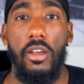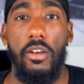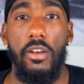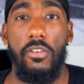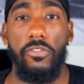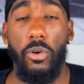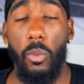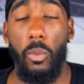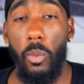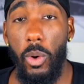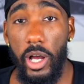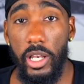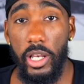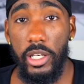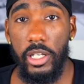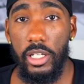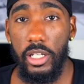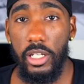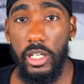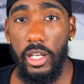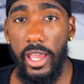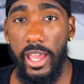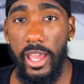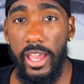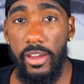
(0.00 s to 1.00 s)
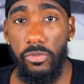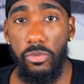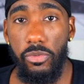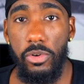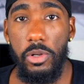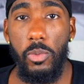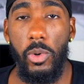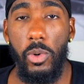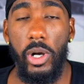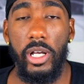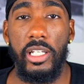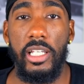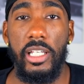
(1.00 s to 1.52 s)
For one,
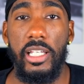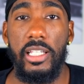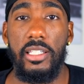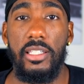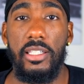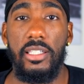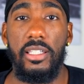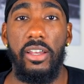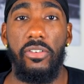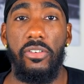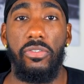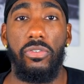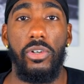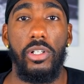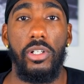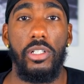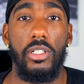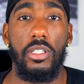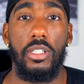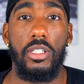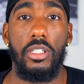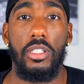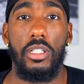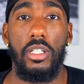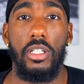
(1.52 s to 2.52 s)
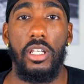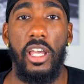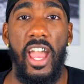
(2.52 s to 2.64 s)
everyone is different.